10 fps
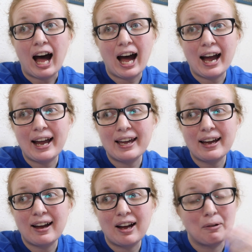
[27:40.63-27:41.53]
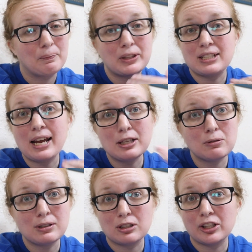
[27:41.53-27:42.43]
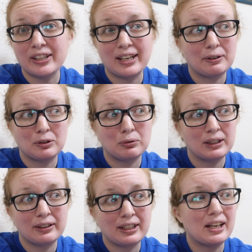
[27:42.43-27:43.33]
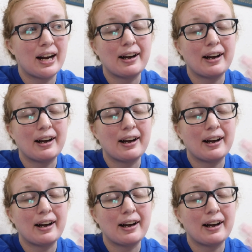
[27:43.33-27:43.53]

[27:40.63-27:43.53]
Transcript: The taste was good. It was really good.